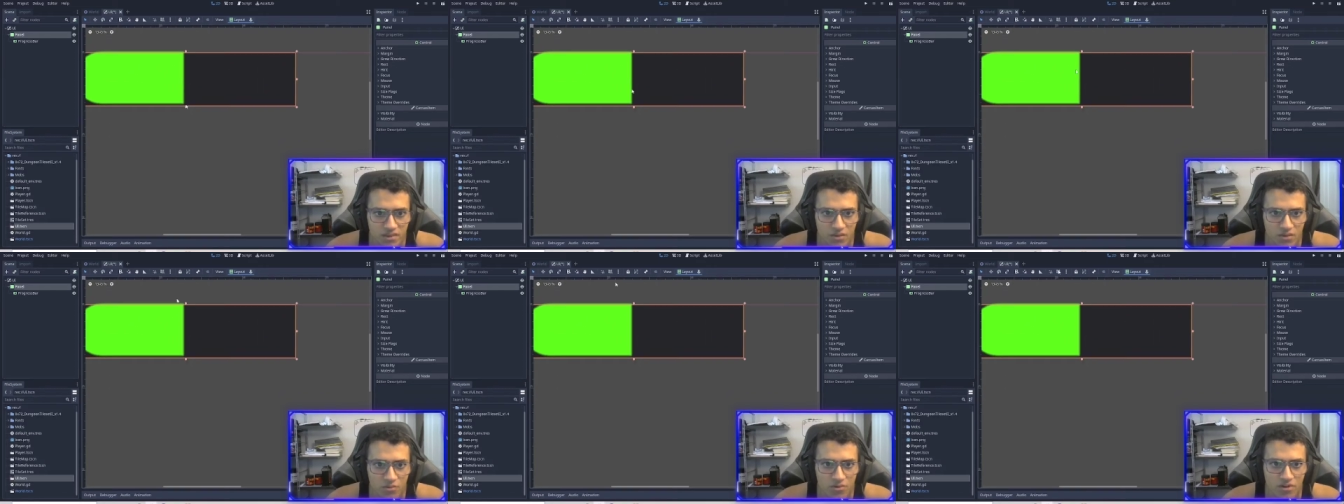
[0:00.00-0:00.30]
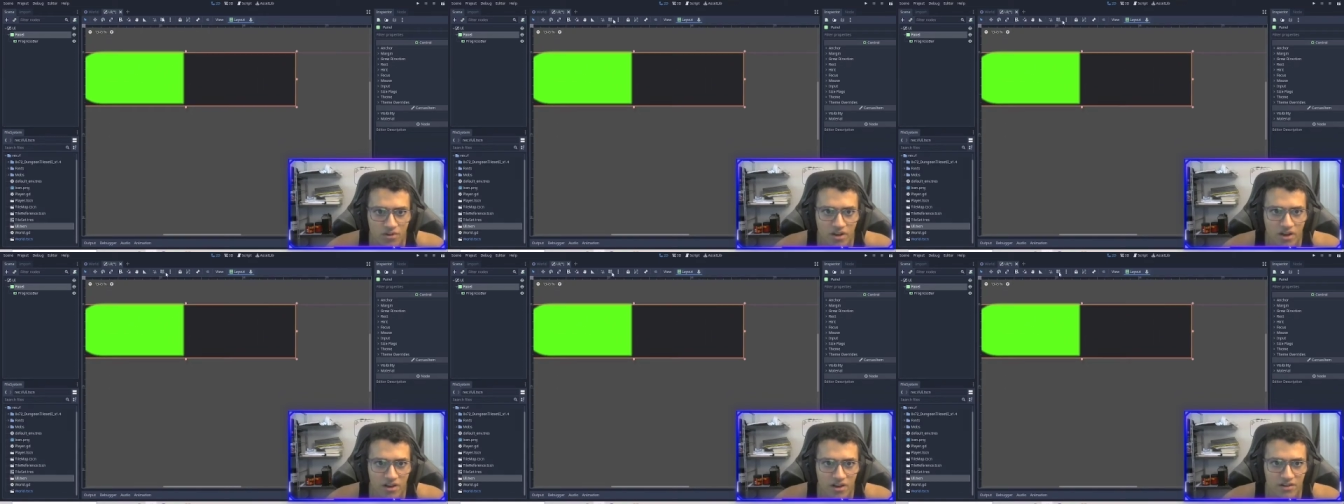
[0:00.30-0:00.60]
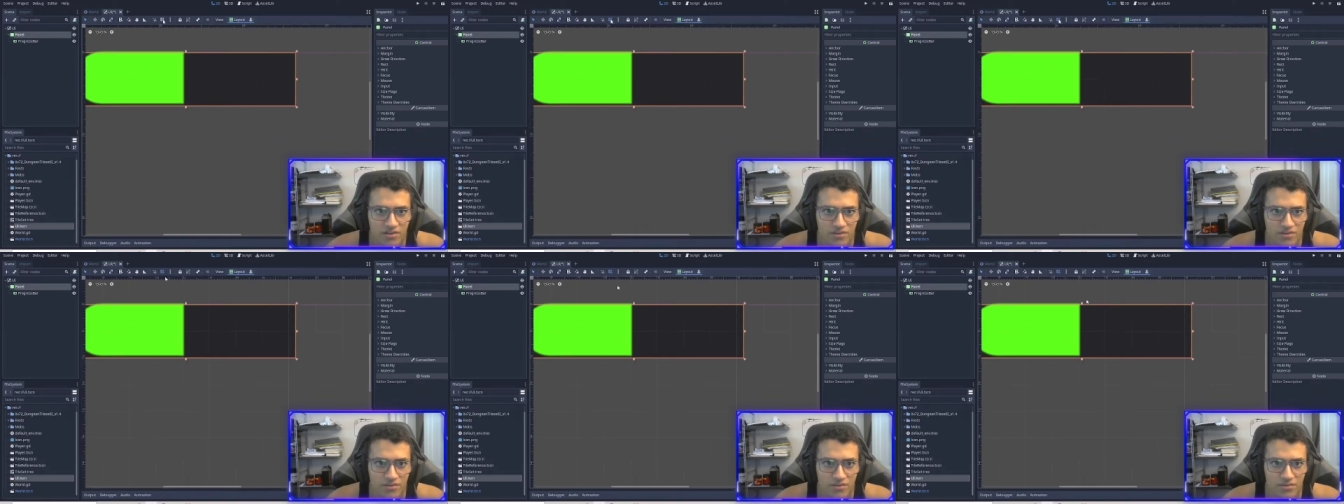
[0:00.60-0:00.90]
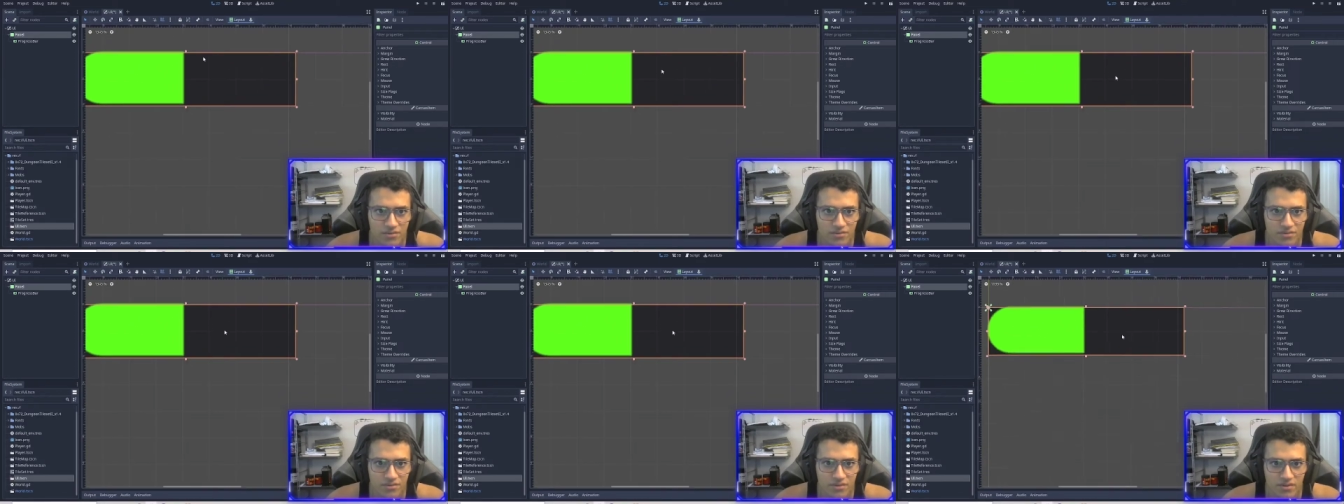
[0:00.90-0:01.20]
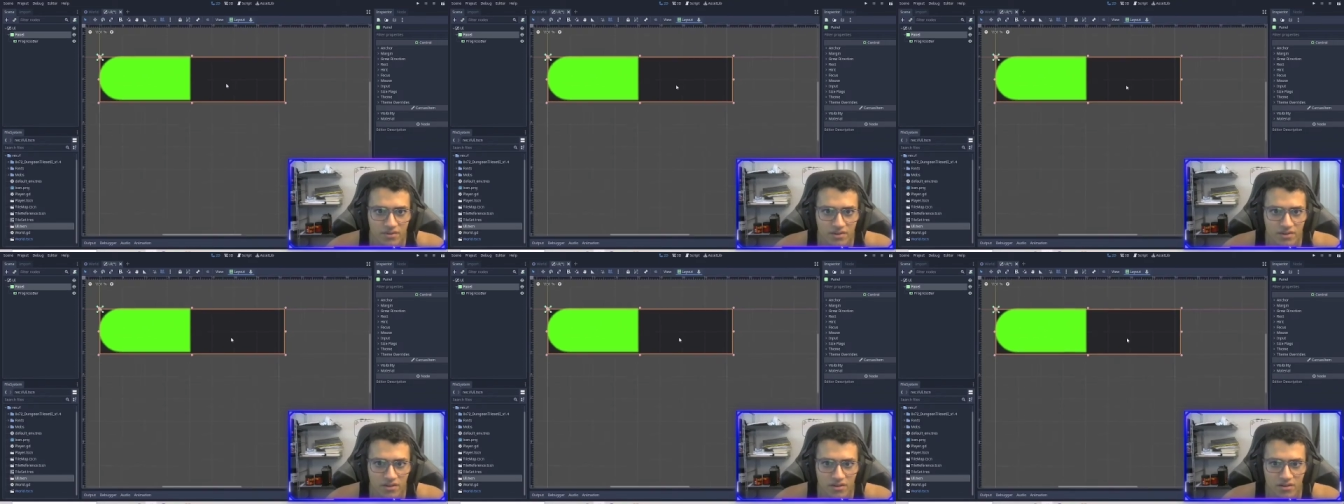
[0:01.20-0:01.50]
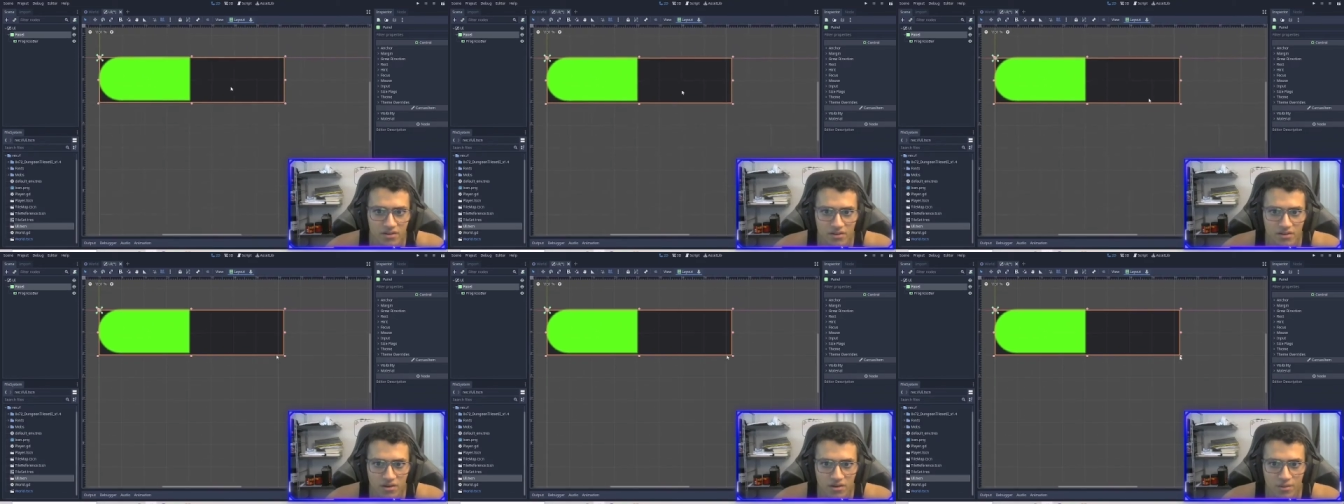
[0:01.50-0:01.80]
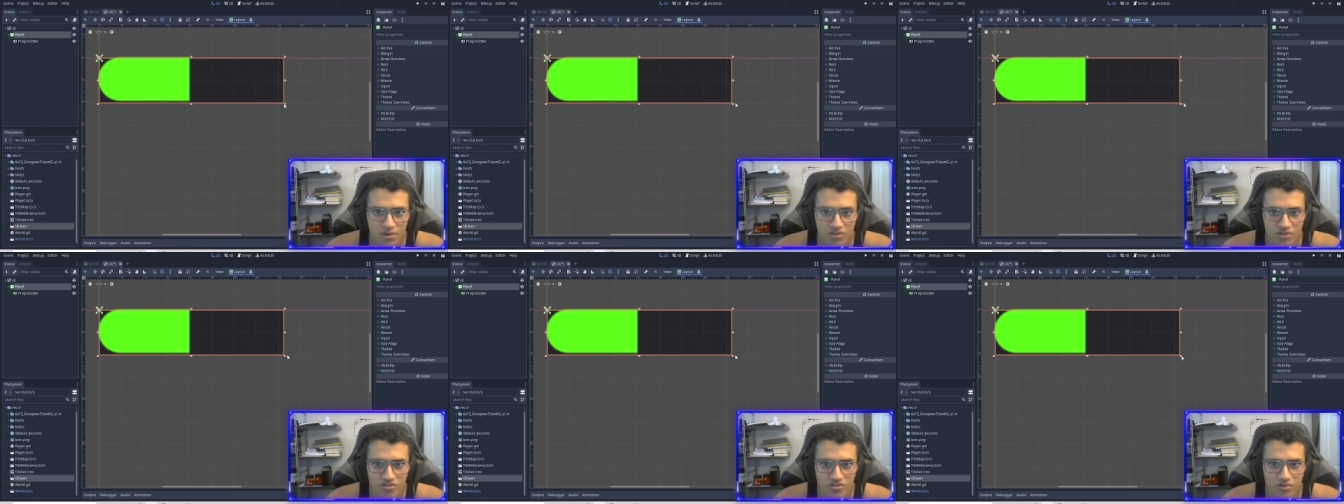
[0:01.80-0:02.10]
We'll kind of, I'm
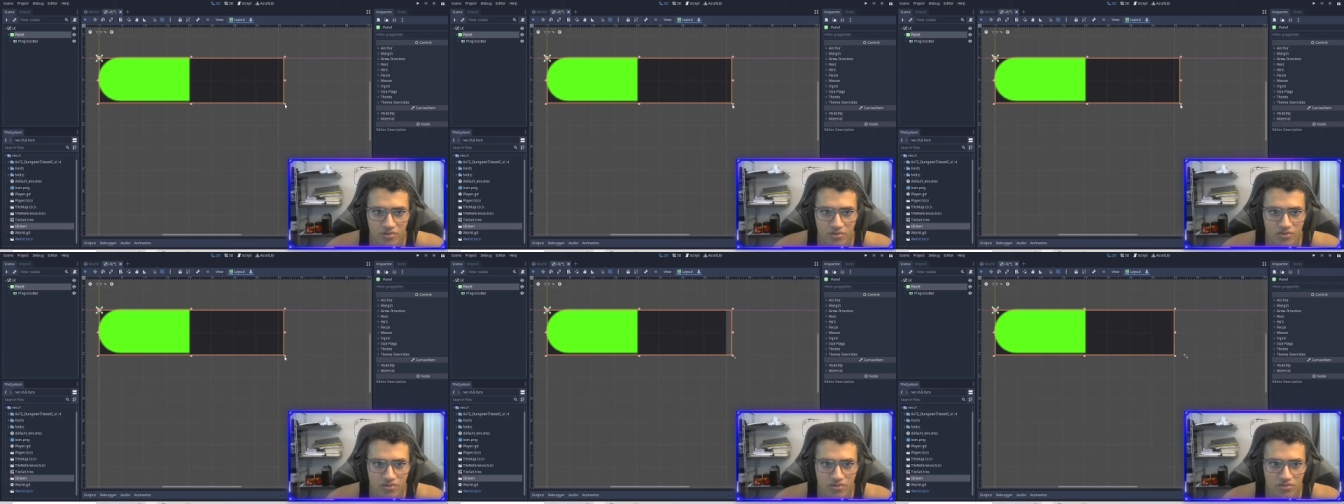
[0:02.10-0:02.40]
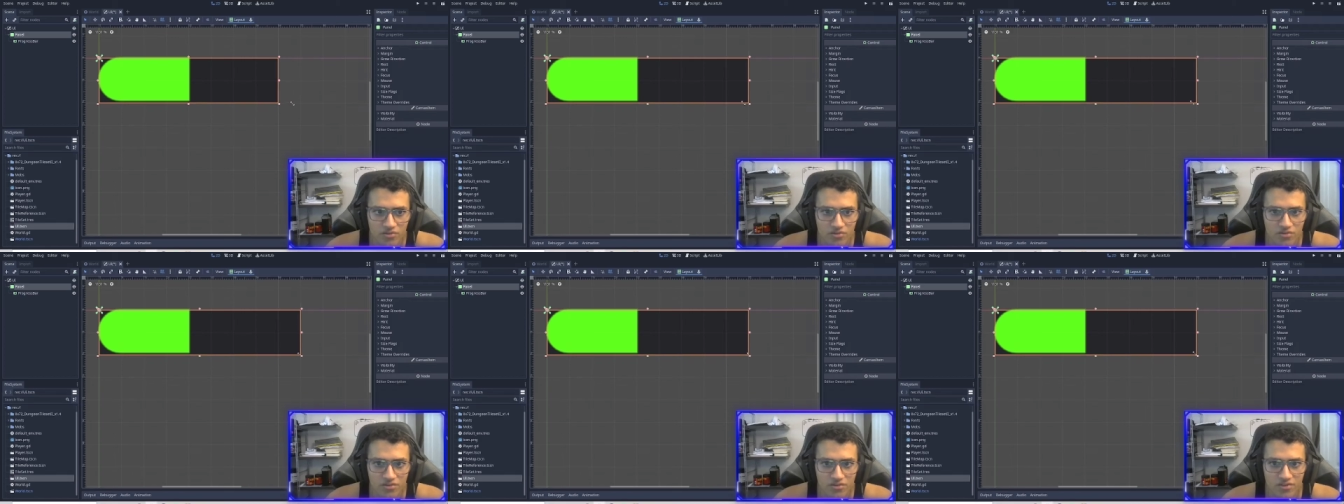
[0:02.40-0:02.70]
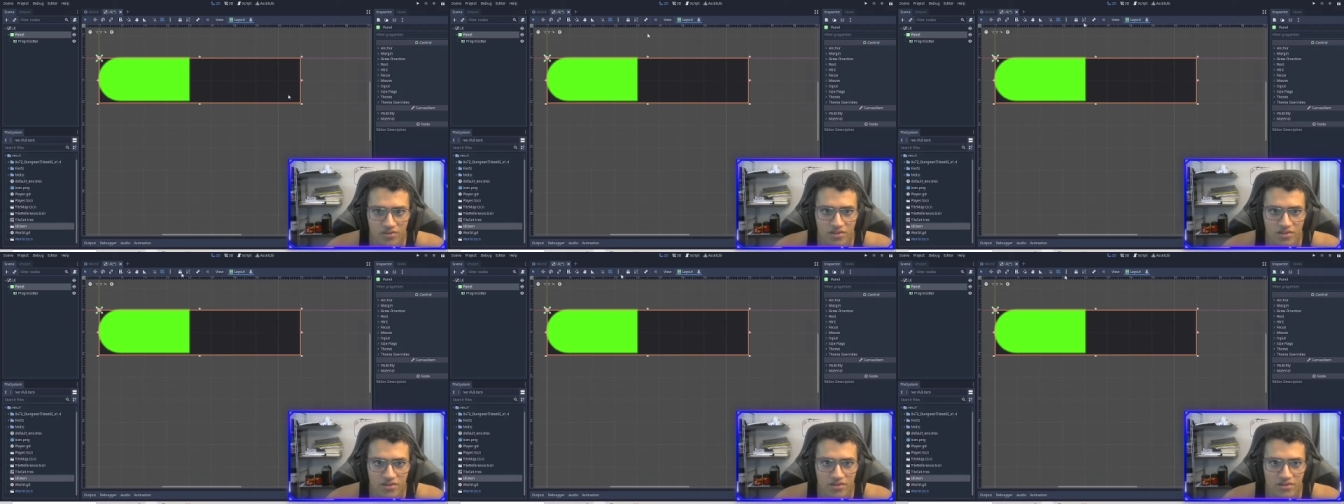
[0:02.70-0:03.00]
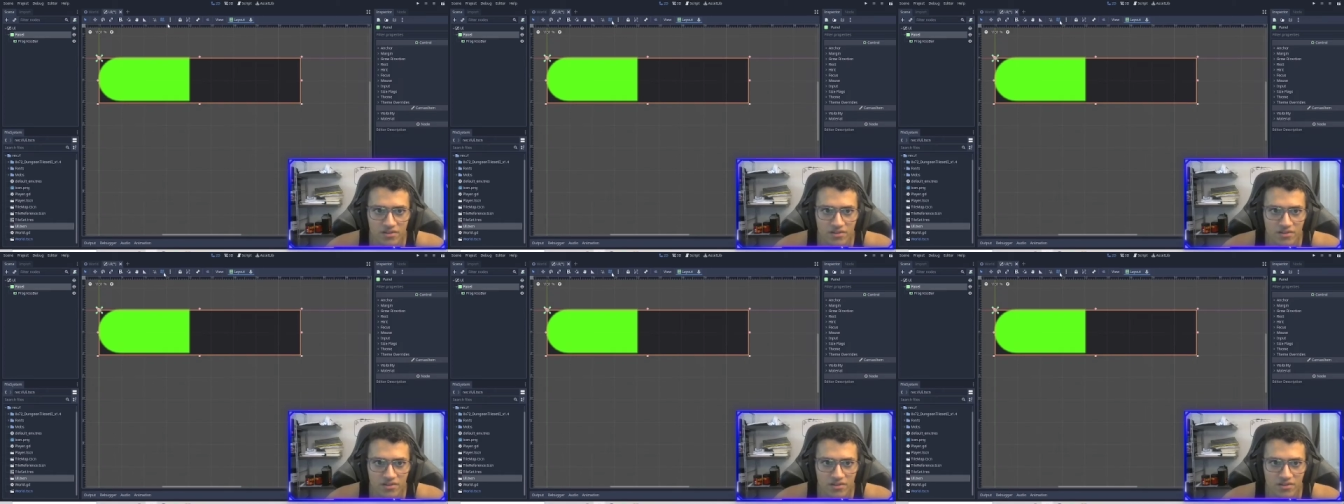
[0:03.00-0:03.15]
actually going to use the